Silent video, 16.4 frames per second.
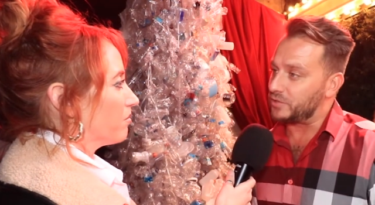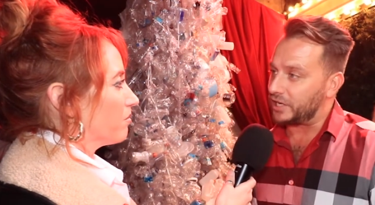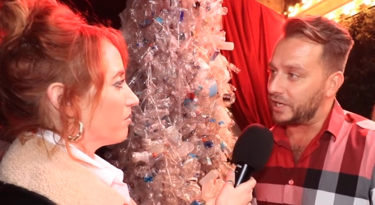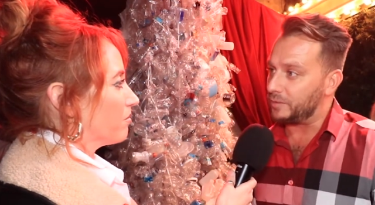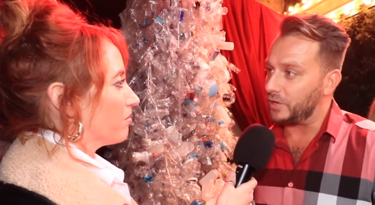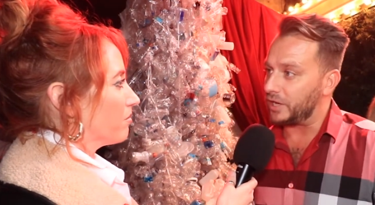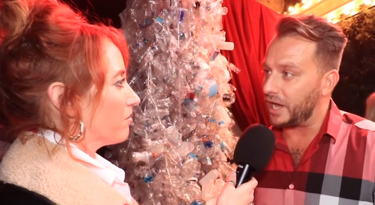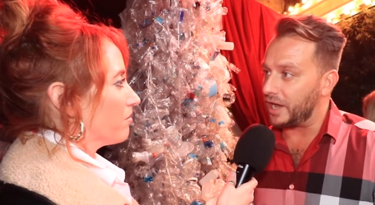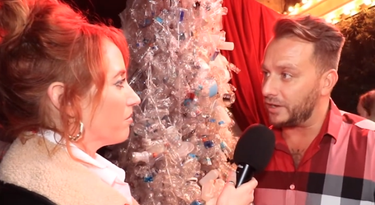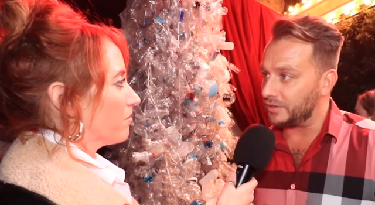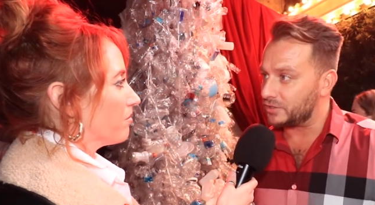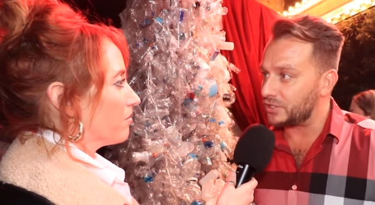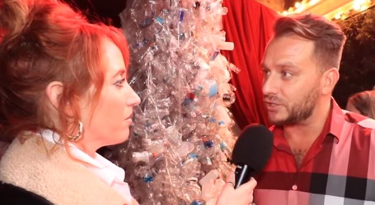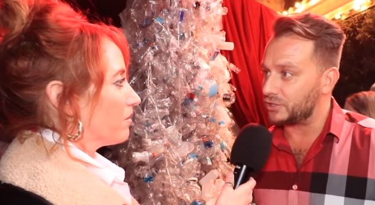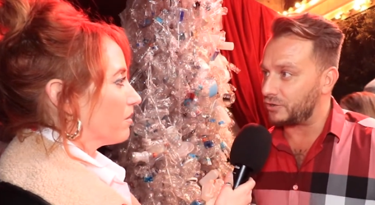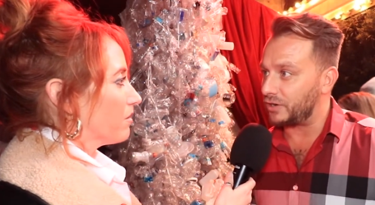Speaker 1: to keep you going.
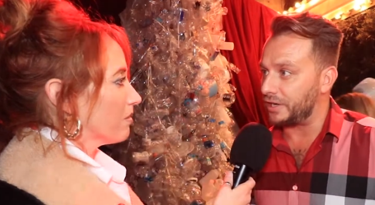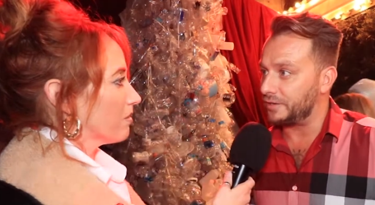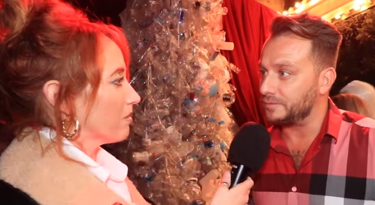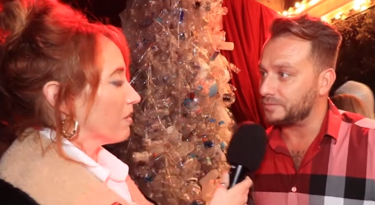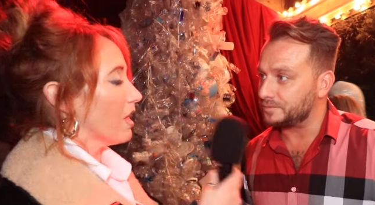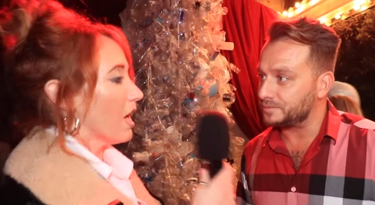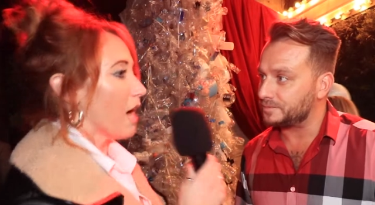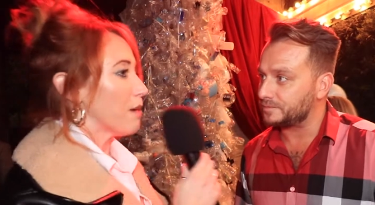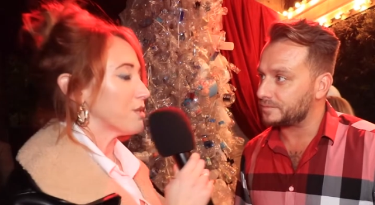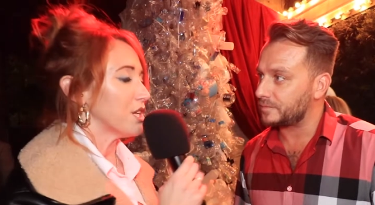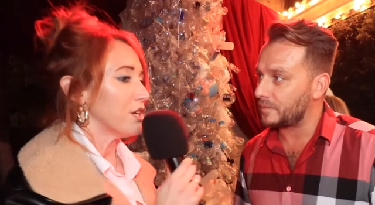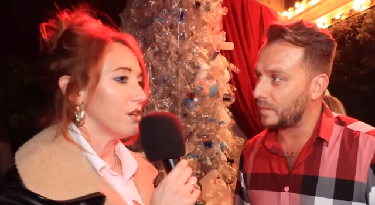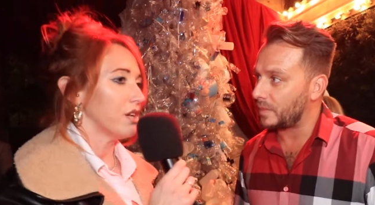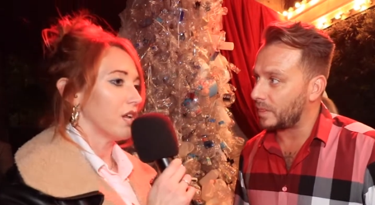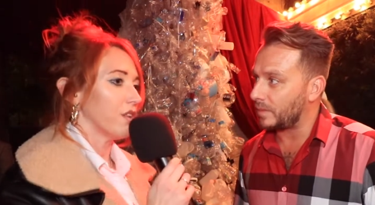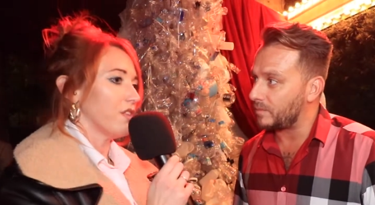So it's great.
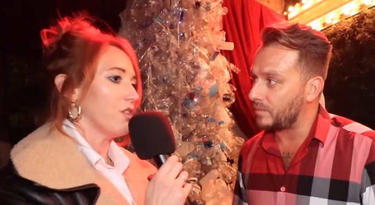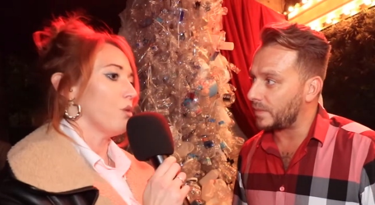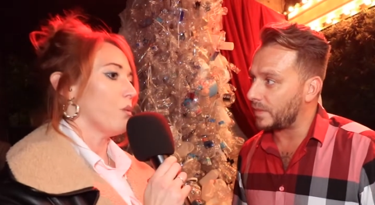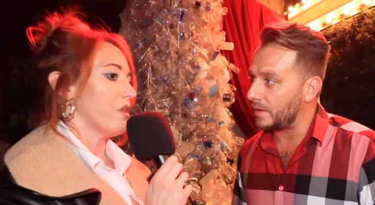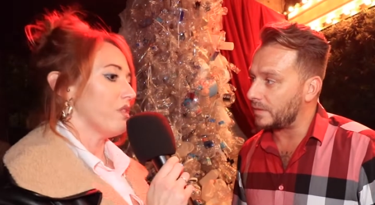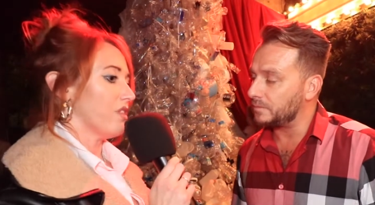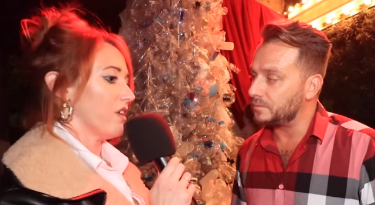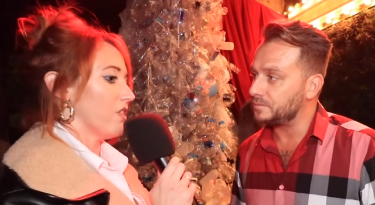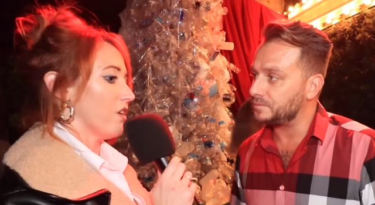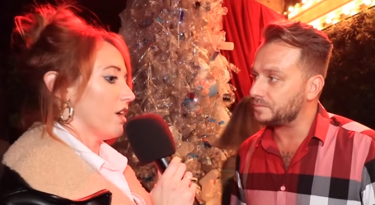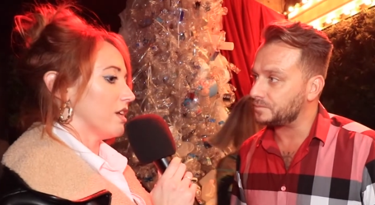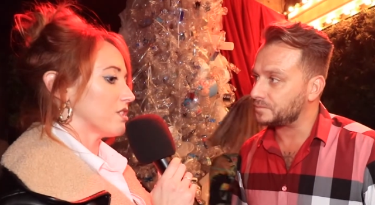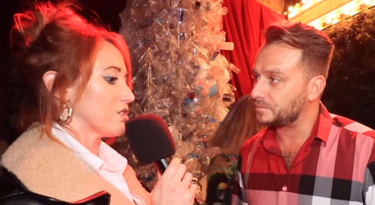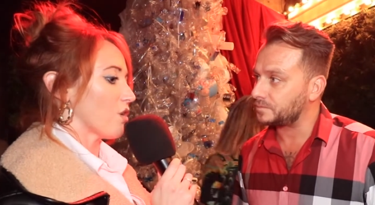
Speaker 2: Absolutely. I think the one thing that is